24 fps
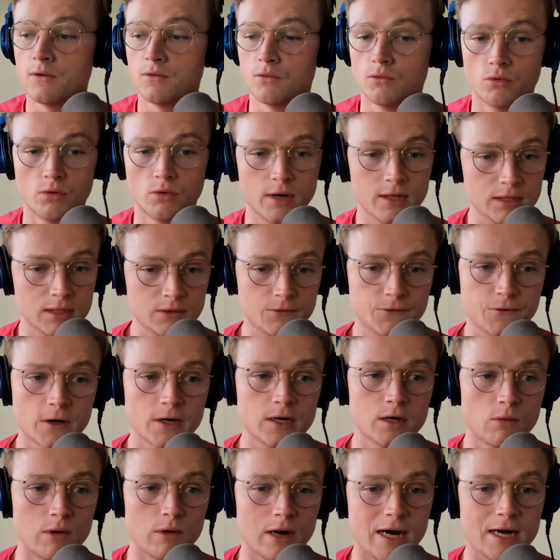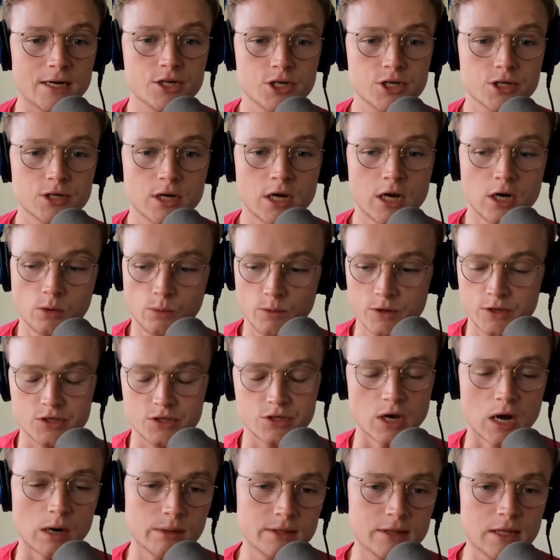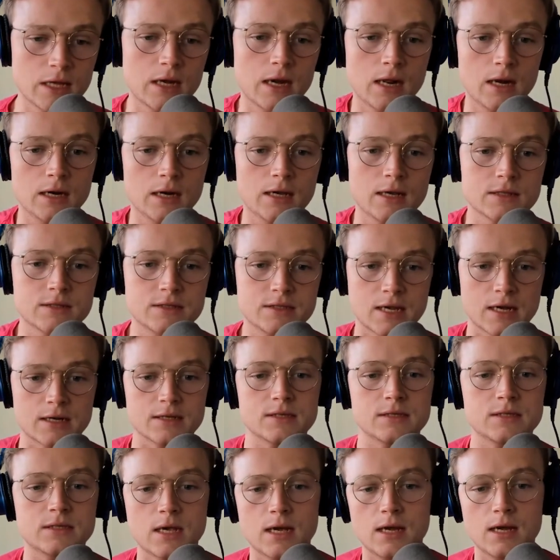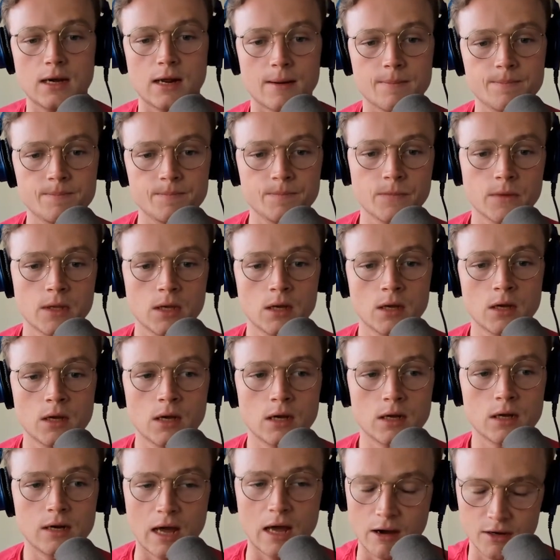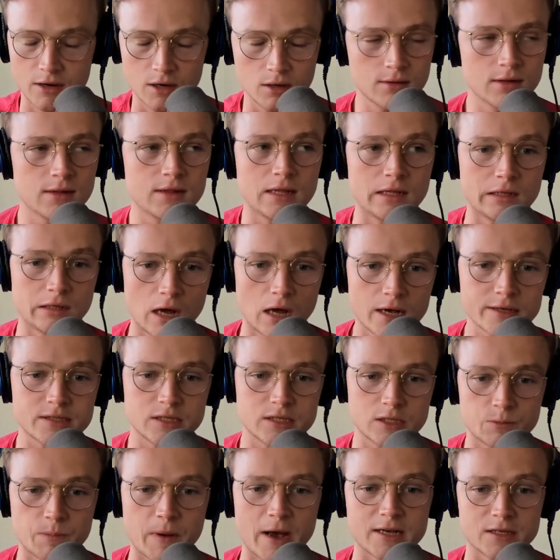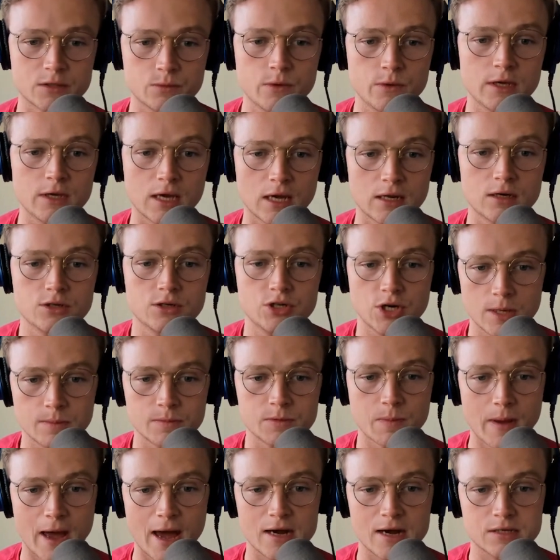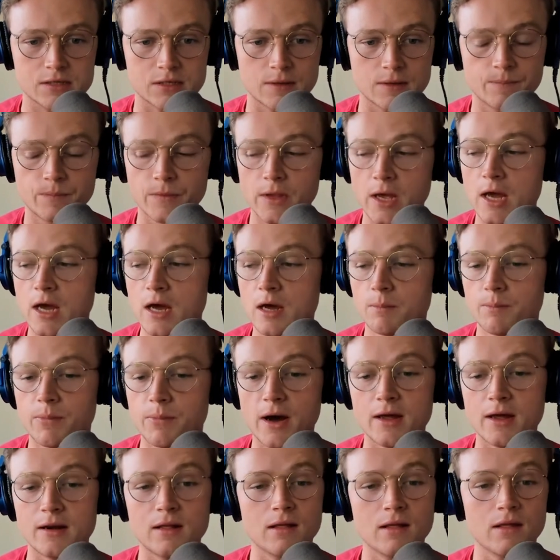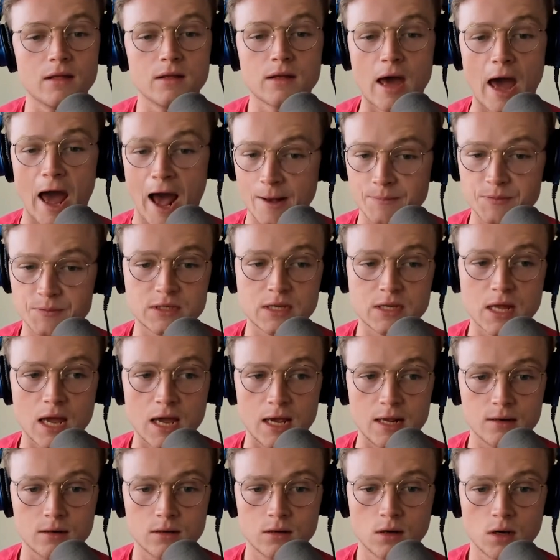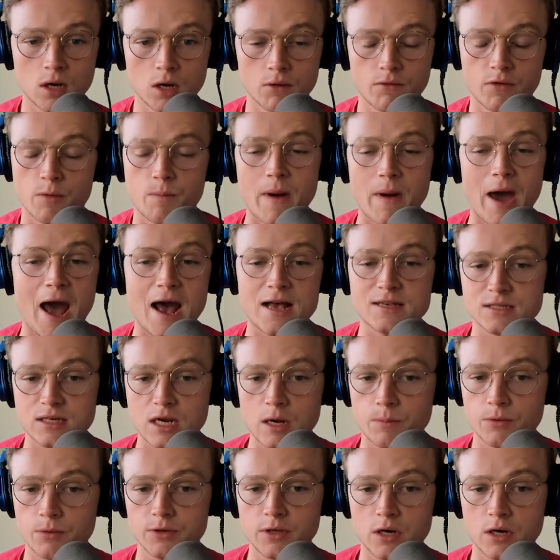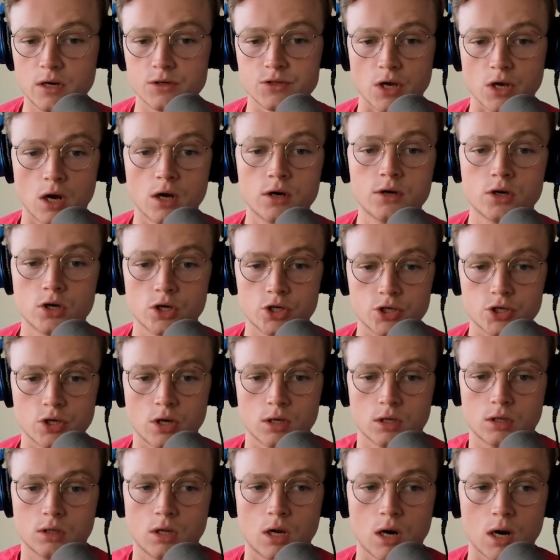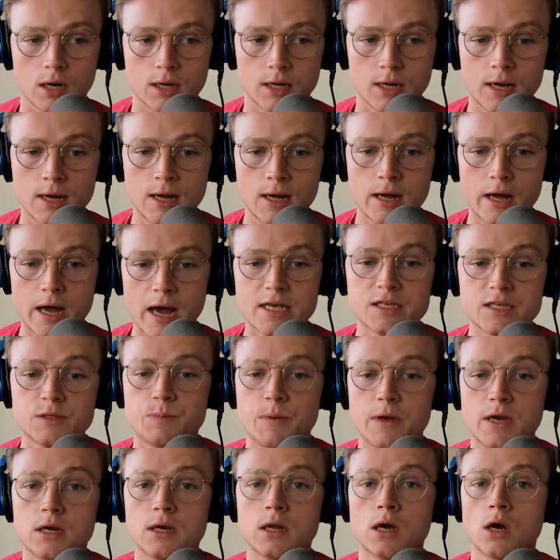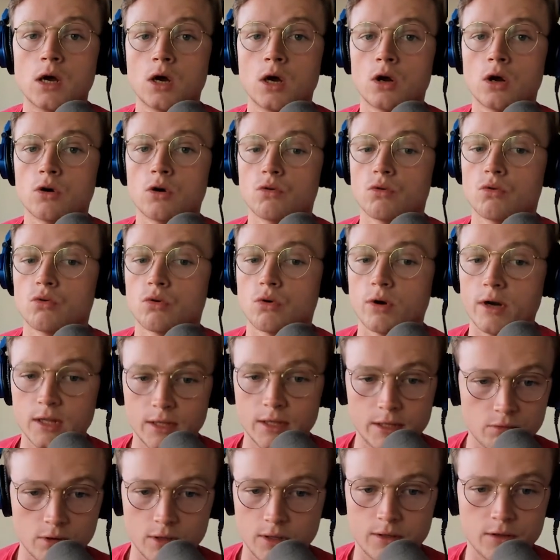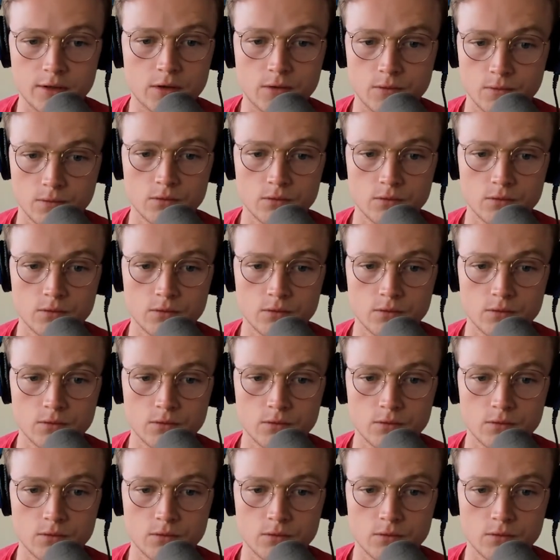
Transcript: really fun to watch. We saw what they did against Texas A and M. Now I know that they lost this past weekend to James Madison, but App State over the past couple years under Sean Clark has been really, really